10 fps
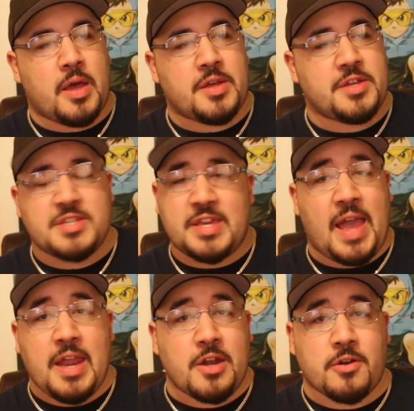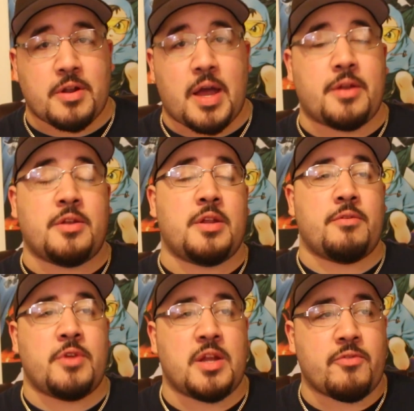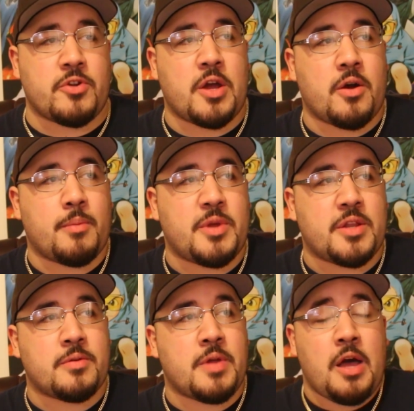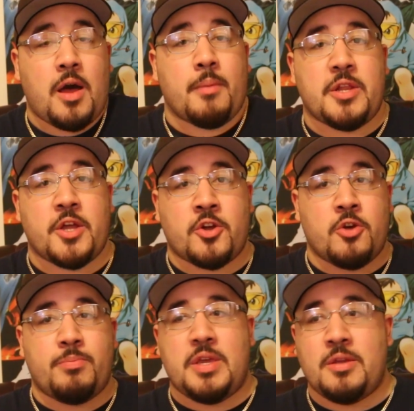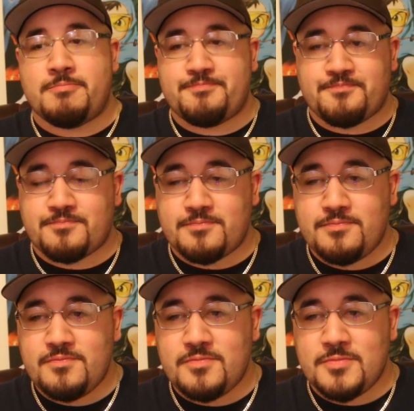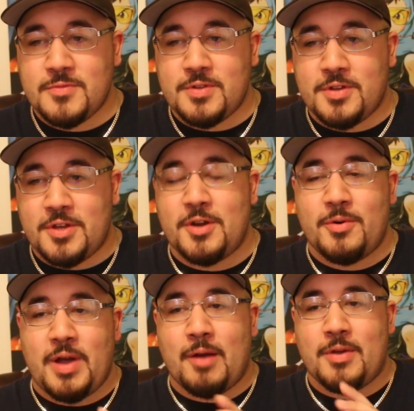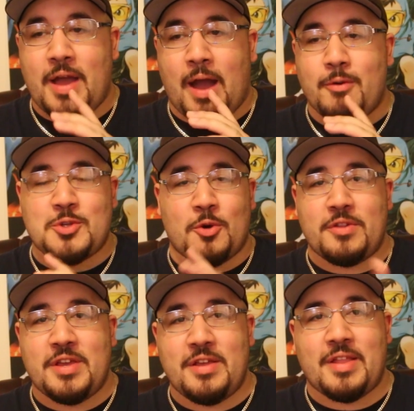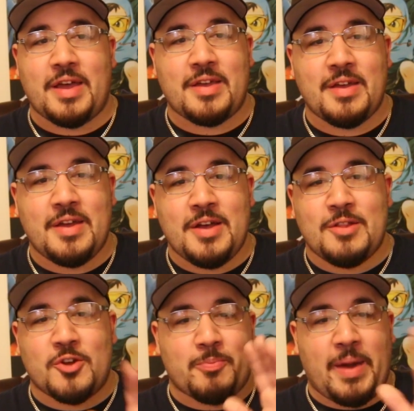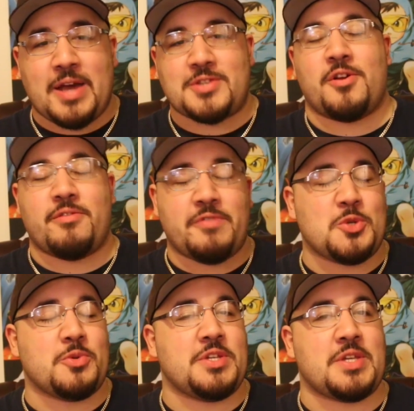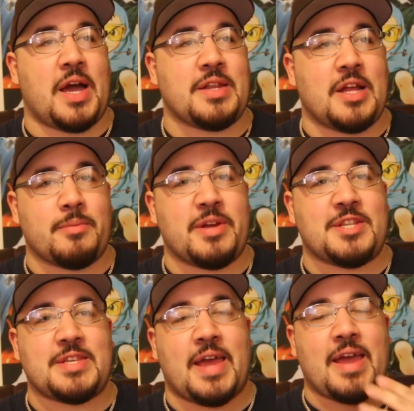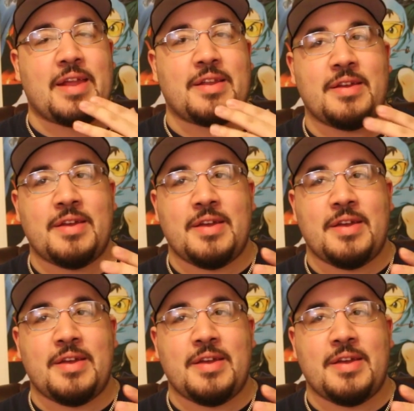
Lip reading: Is it canon or not? You know, you never know. I mean, hell, I mean, it could be. You know, I would totally like look past all the visual design elements and